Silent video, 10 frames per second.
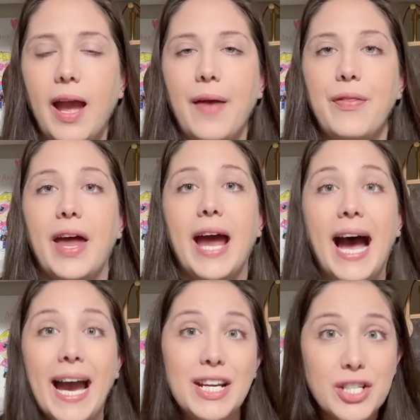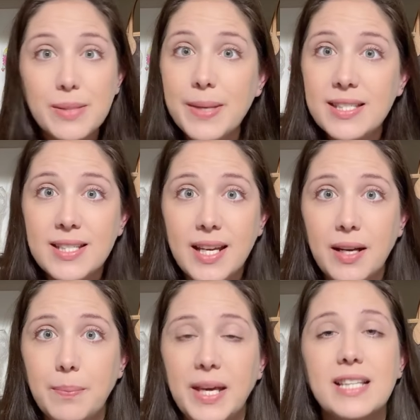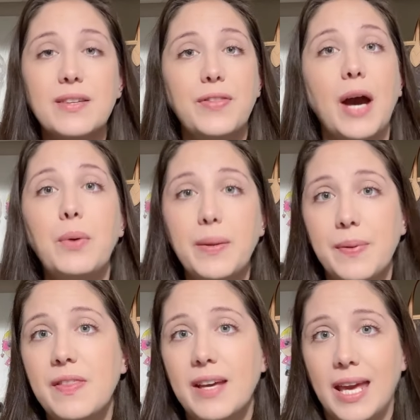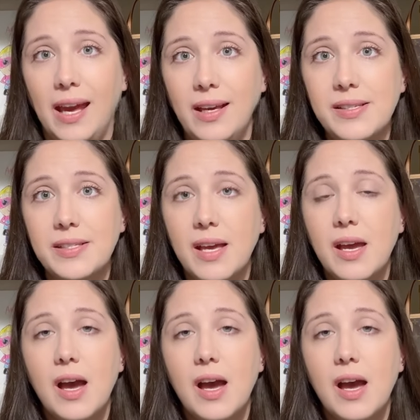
and that I just missed it, because if that would have been the case,